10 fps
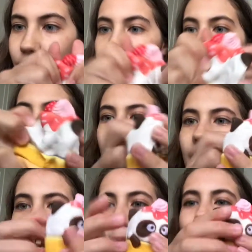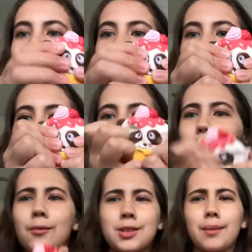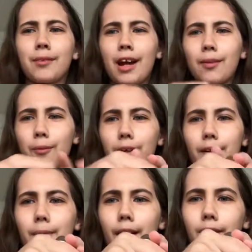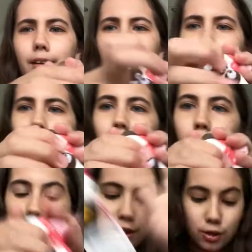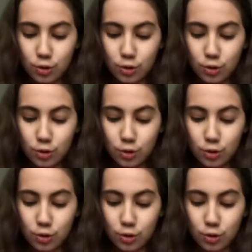Fun. I'm not freaking out, which I'm kind of weird about. But this